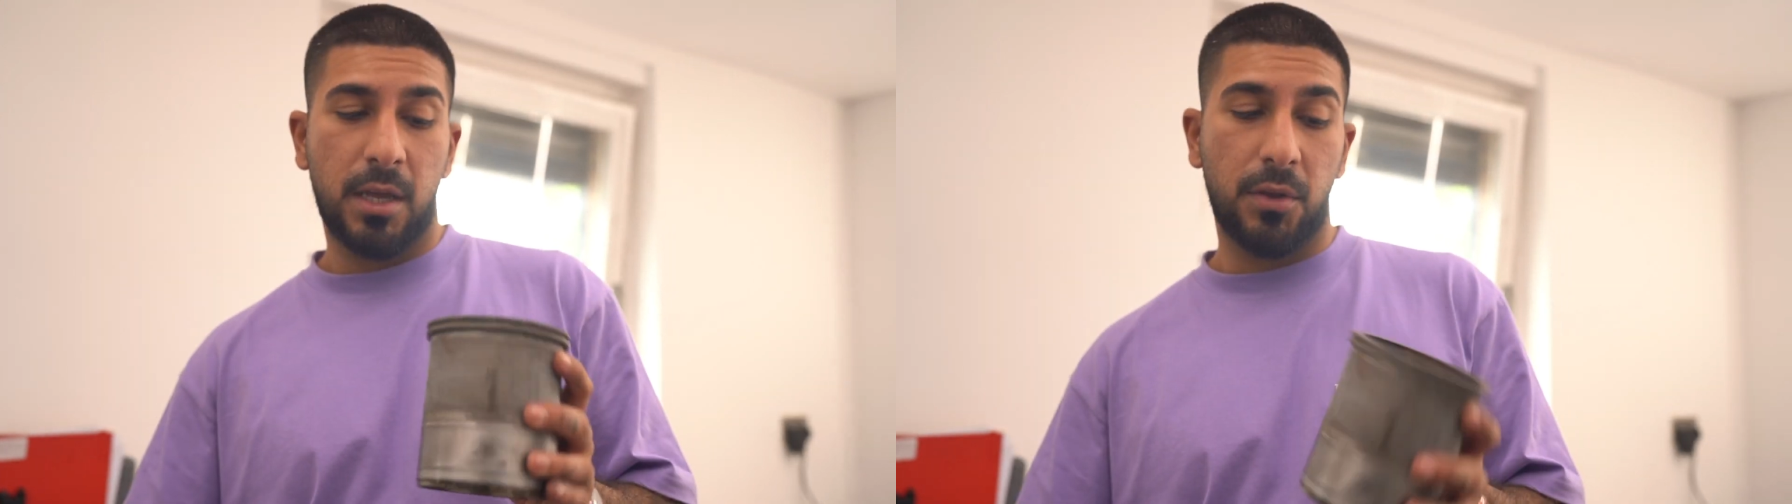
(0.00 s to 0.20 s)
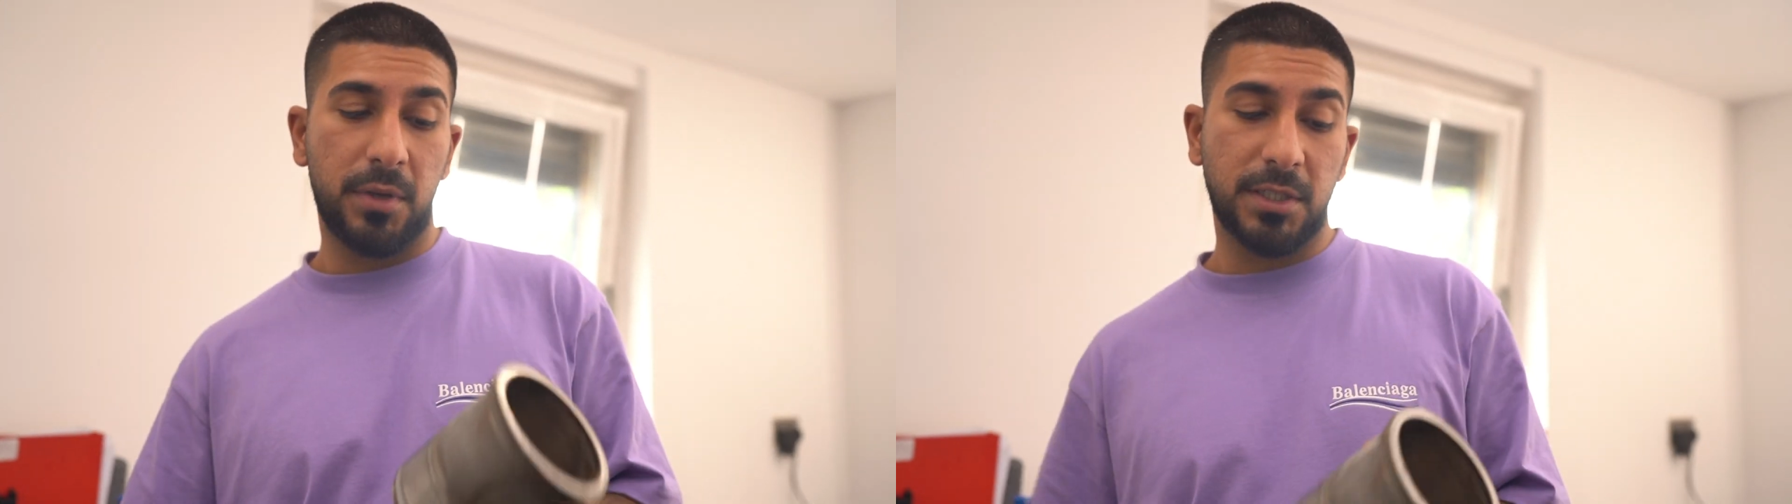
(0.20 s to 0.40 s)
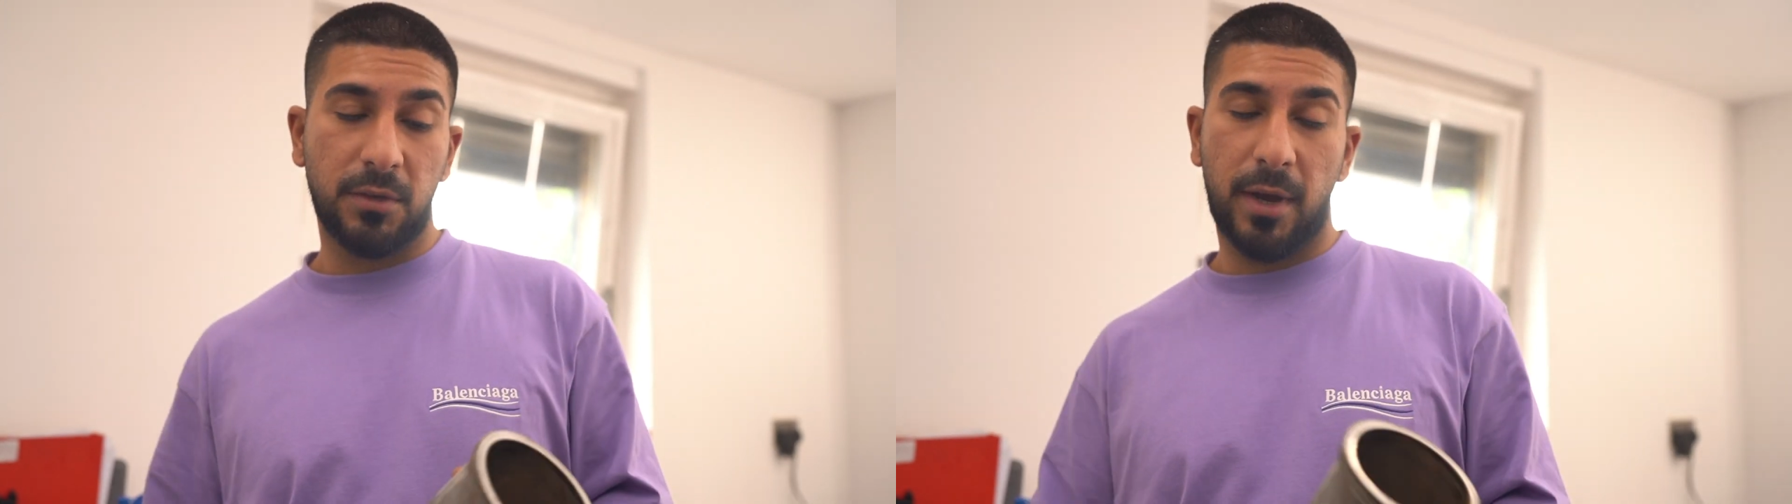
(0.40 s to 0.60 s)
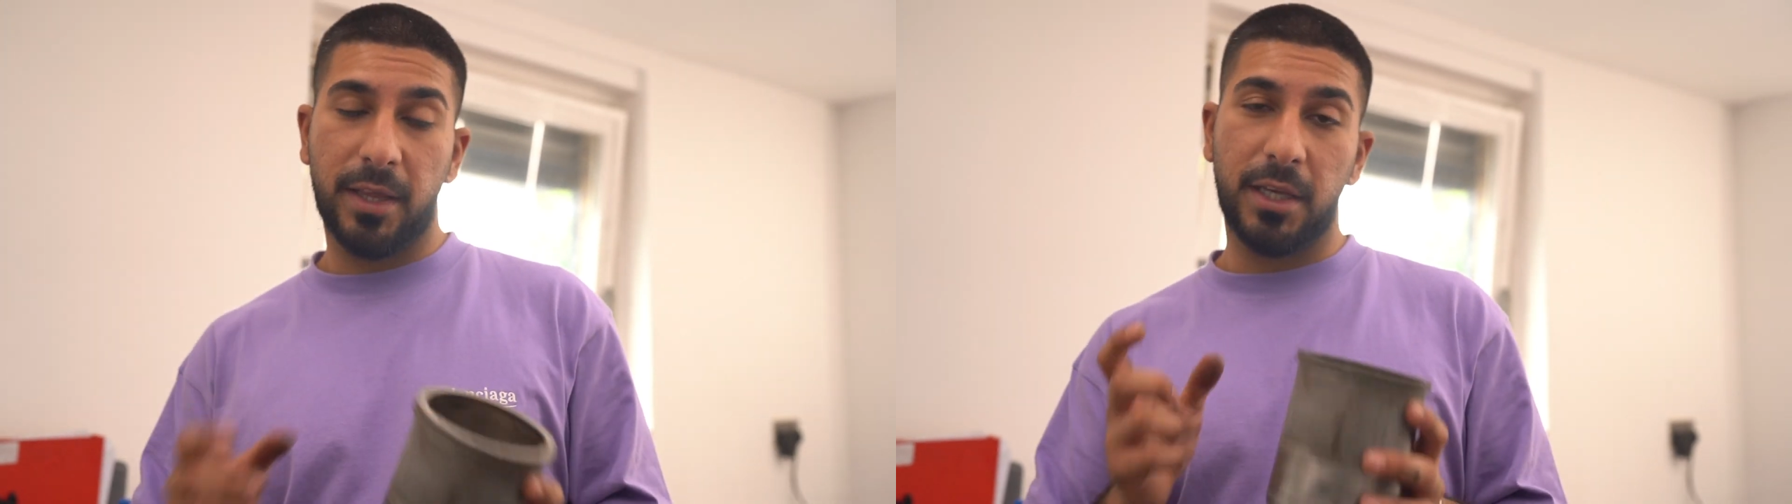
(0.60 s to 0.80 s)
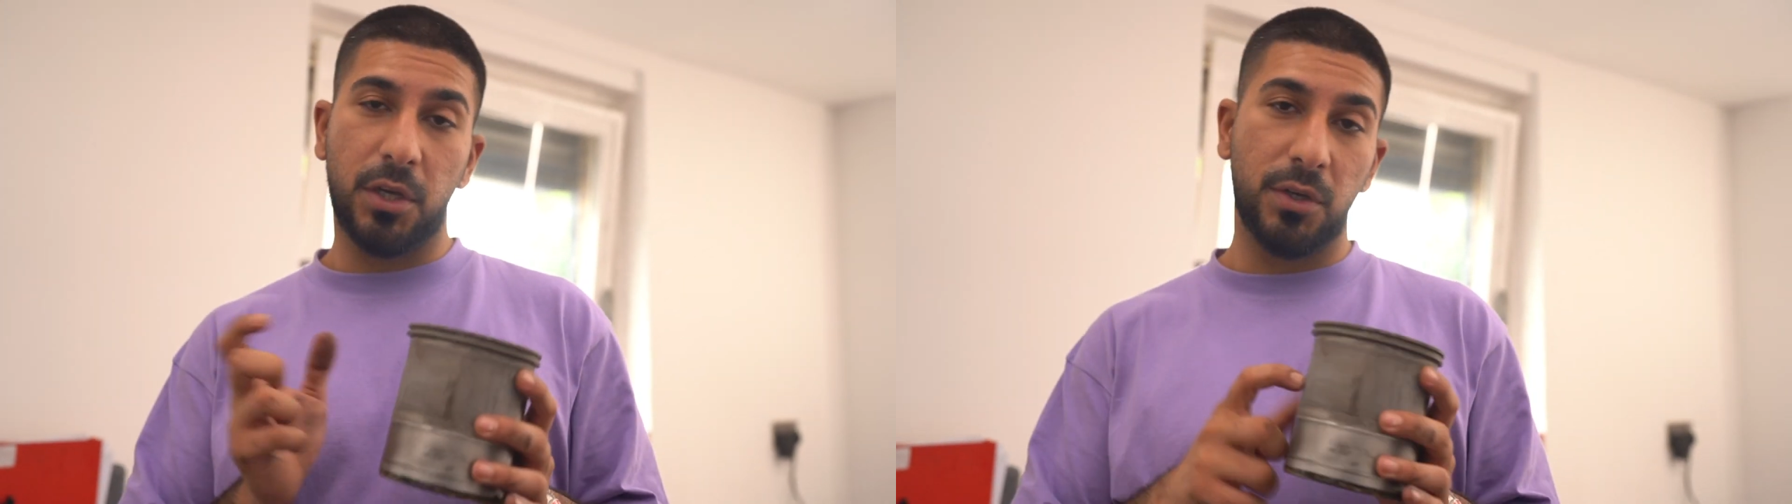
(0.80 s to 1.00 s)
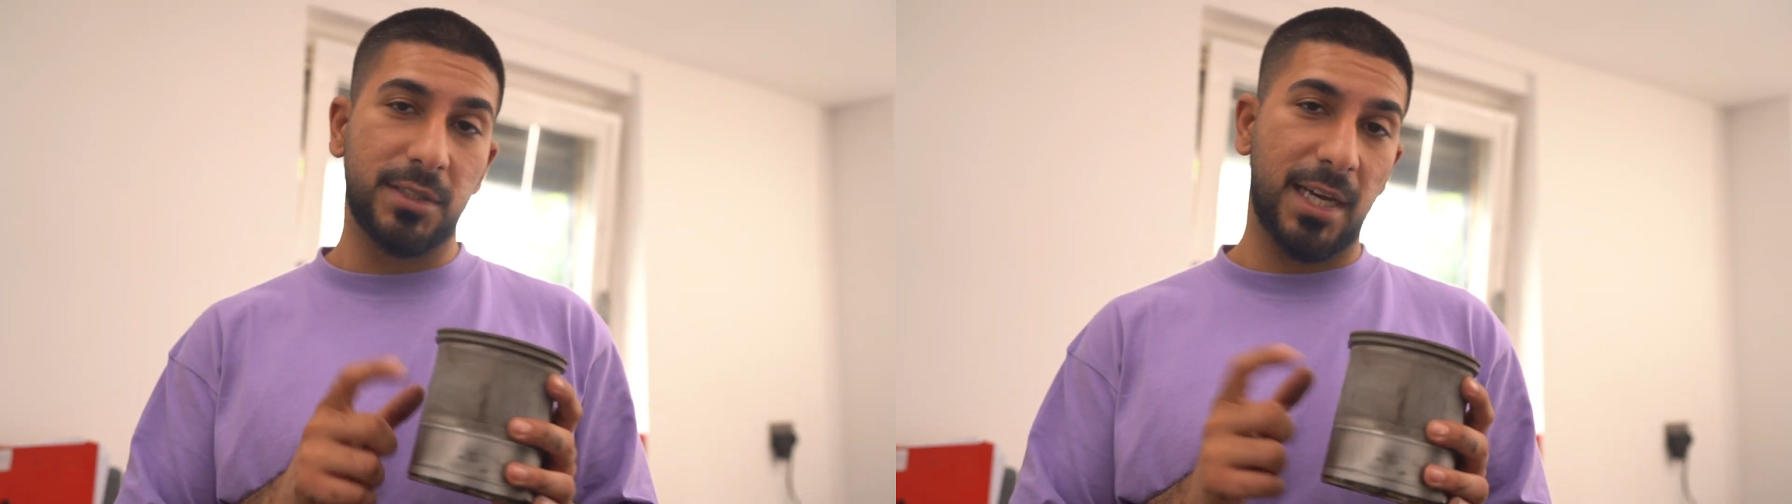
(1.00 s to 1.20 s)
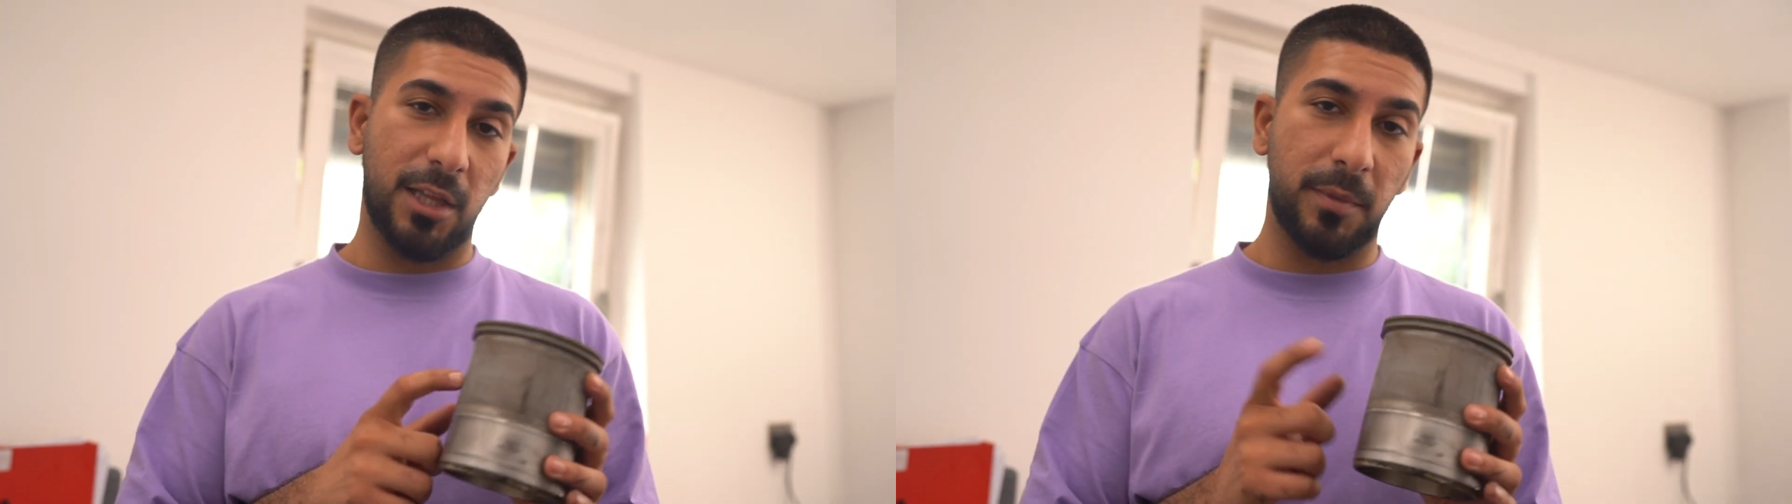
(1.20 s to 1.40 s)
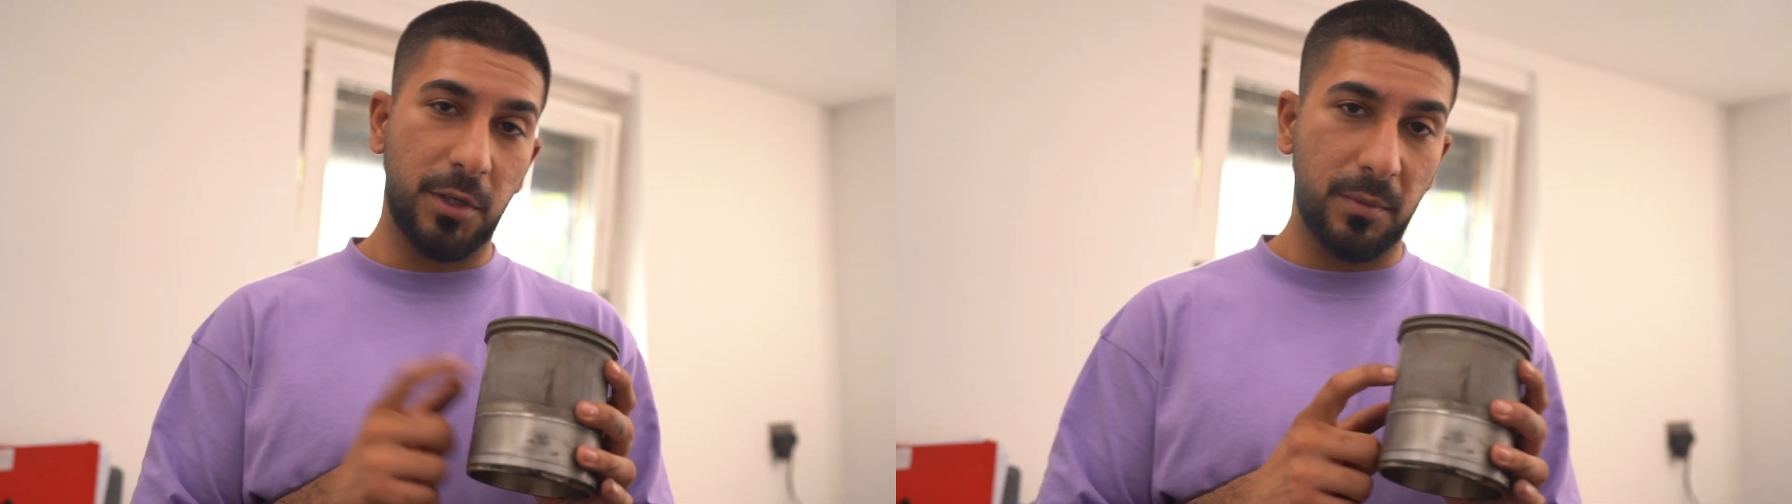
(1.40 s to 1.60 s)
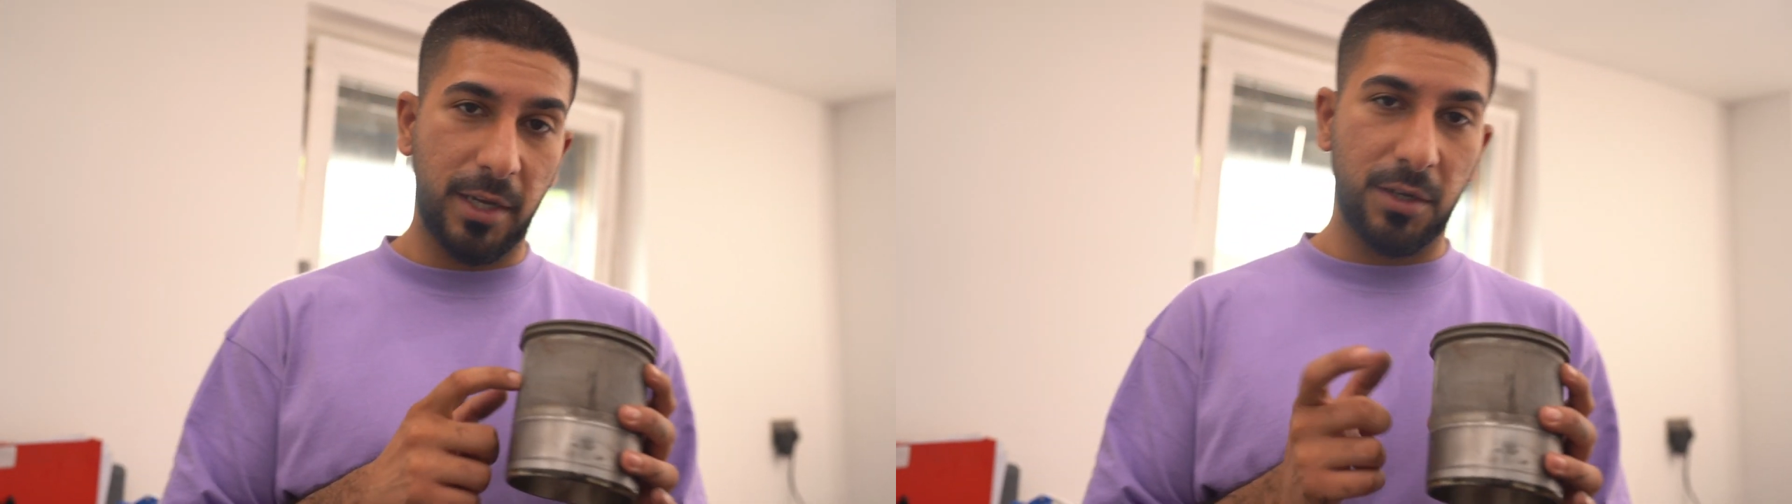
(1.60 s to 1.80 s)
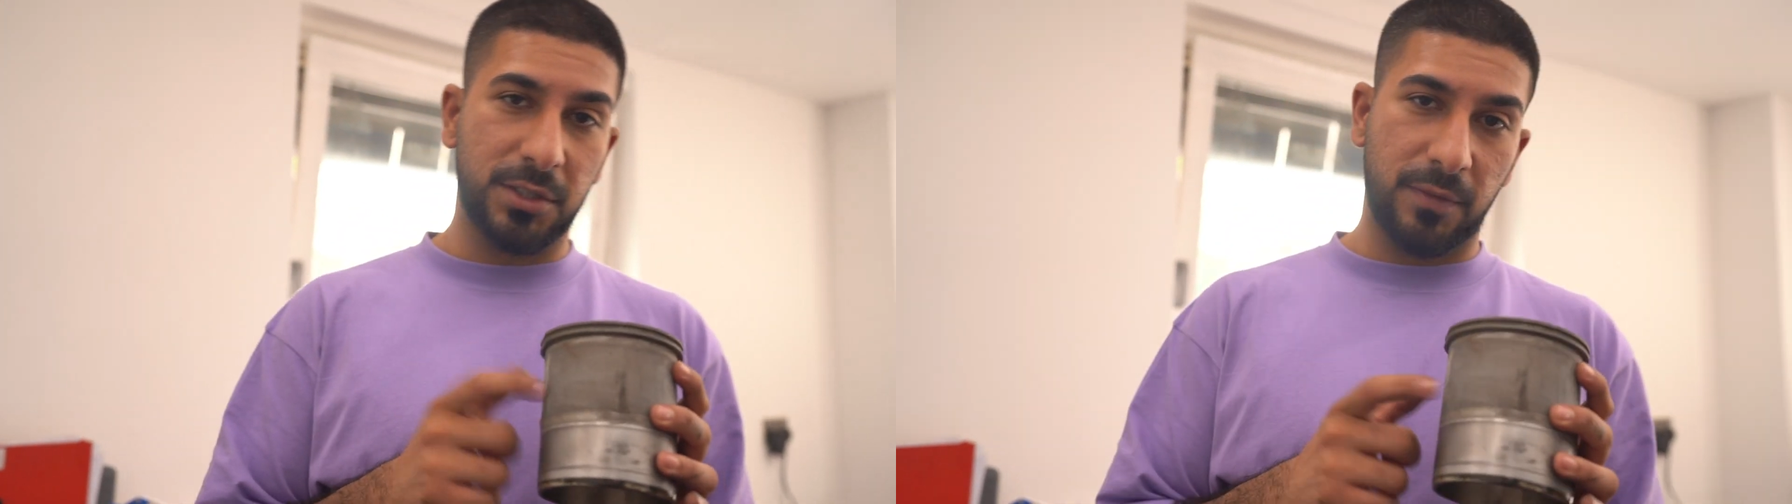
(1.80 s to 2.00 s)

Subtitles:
the reason why they used aluminium liners in